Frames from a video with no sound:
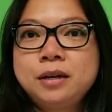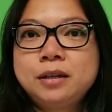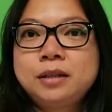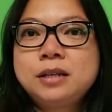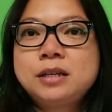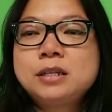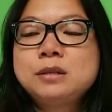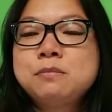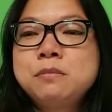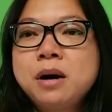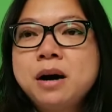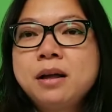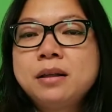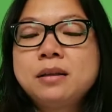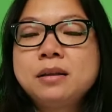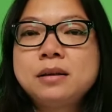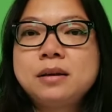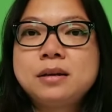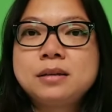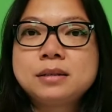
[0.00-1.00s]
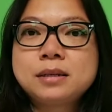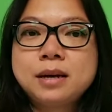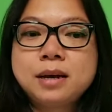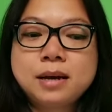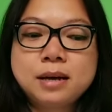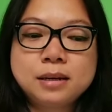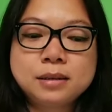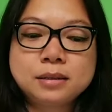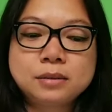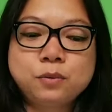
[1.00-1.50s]
this month is
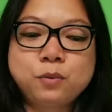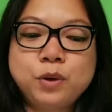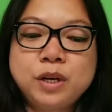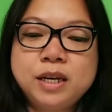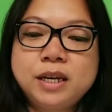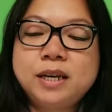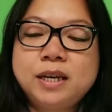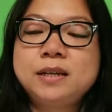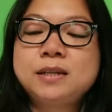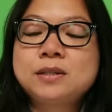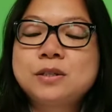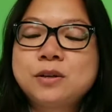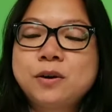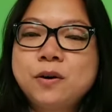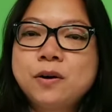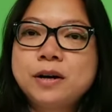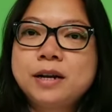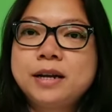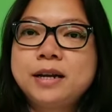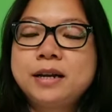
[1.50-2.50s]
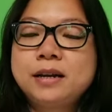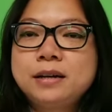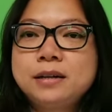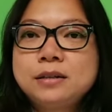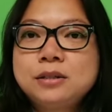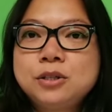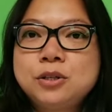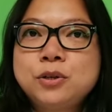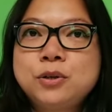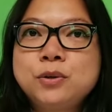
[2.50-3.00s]
as we starting
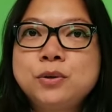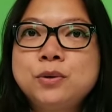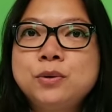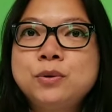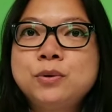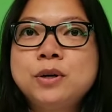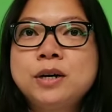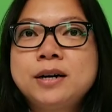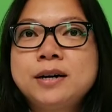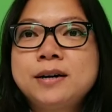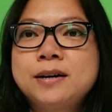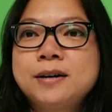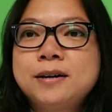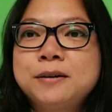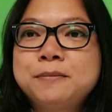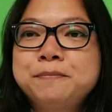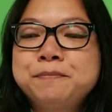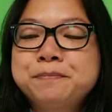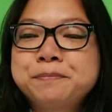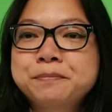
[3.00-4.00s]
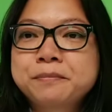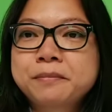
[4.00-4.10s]
to um,